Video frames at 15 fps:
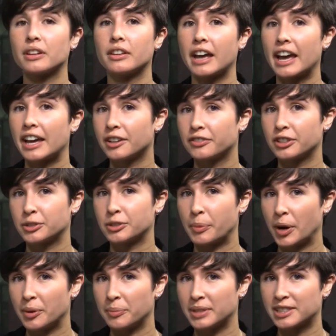the head of the
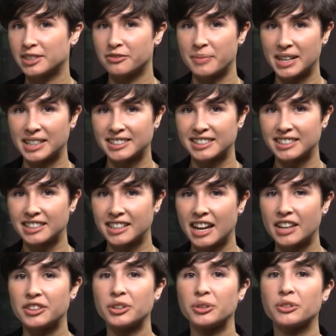Department of Medicine
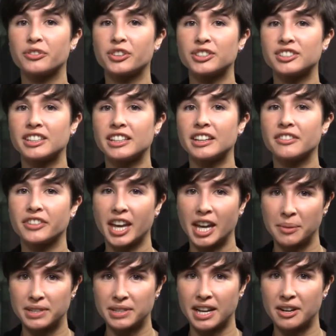at the University of
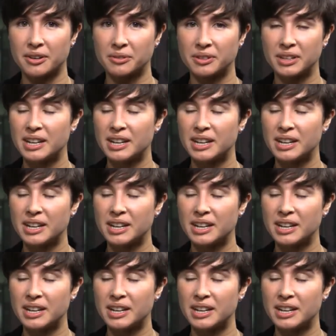Cape Town.